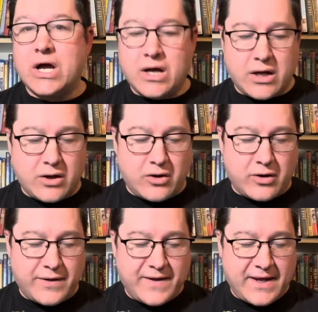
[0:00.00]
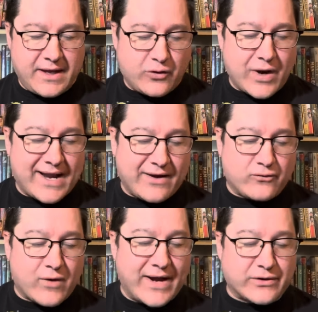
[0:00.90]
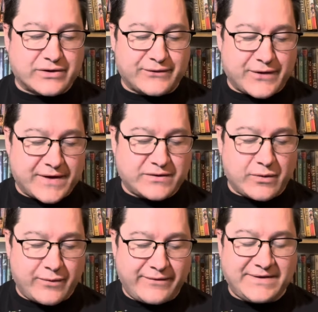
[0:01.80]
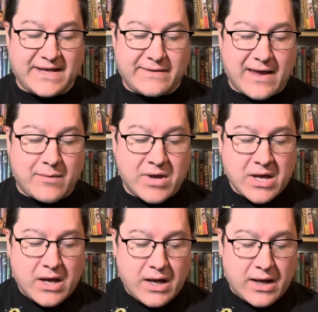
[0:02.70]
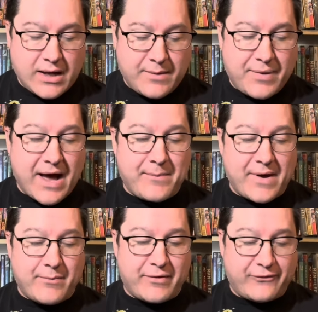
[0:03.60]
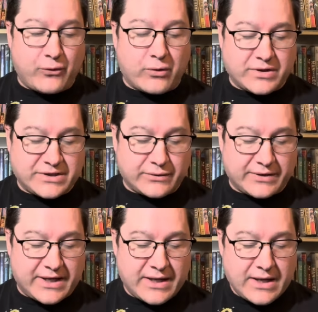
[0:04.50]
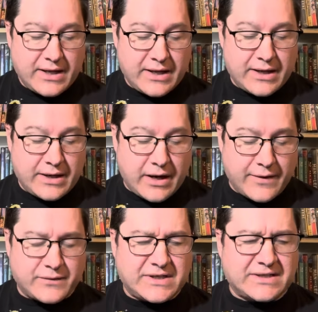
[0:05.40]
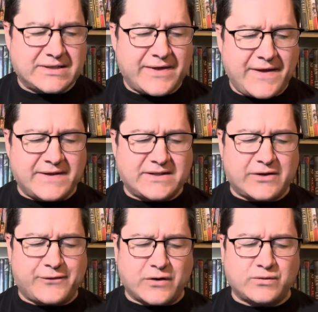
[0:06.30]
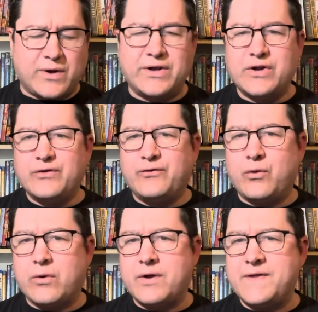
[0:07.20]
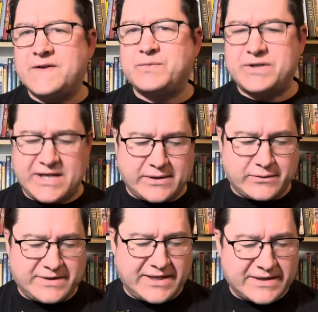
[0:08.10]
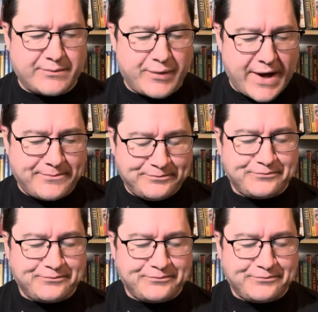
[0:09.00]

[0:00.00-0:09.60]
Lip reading: are the credited writers for this one. We've seen them pop up before, certainly in other seasons. I think this is their first one for this particular season, but